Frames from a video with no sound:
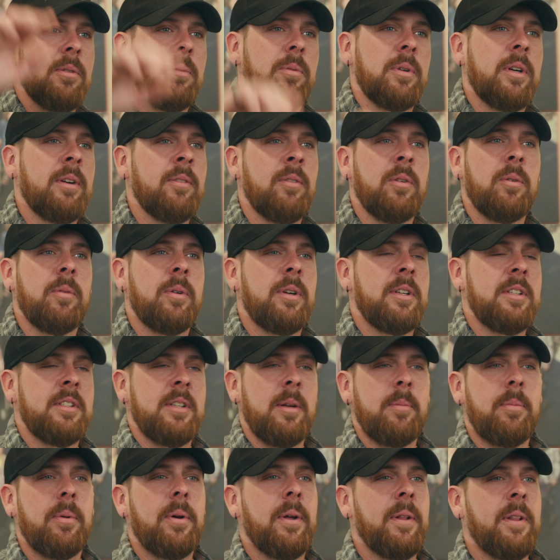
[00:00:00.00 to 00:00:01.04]
or whatever it was
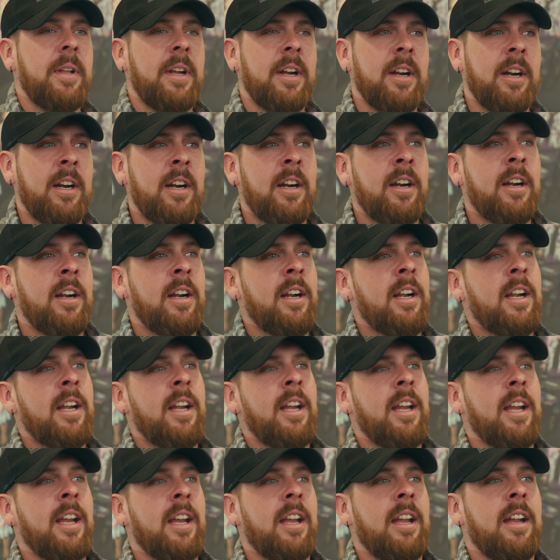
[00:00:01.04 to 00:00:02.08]
up on there.
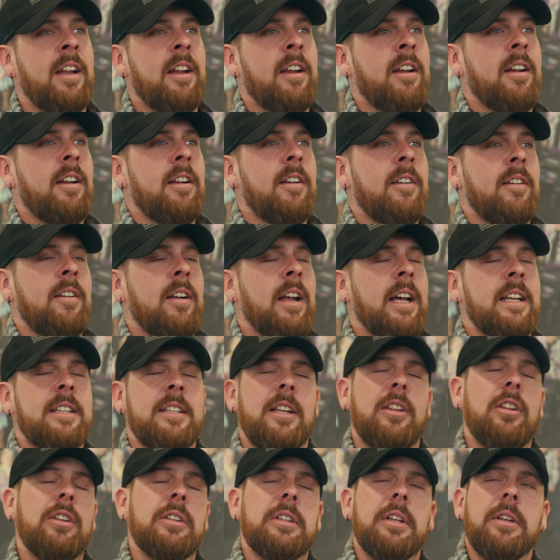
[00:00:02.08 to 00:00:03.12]
And as I
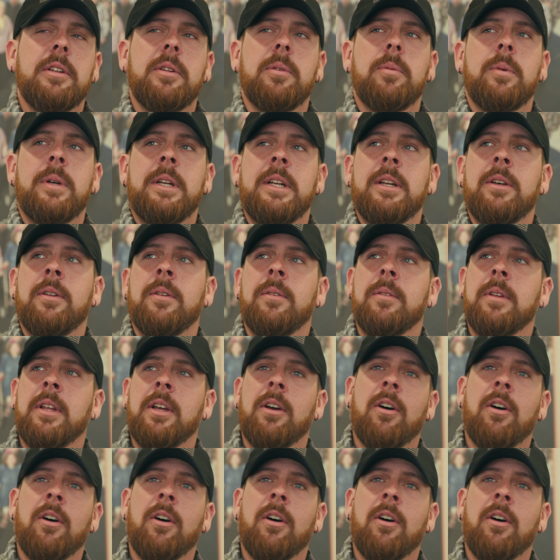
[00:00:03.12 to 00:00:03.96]
looked out the window, they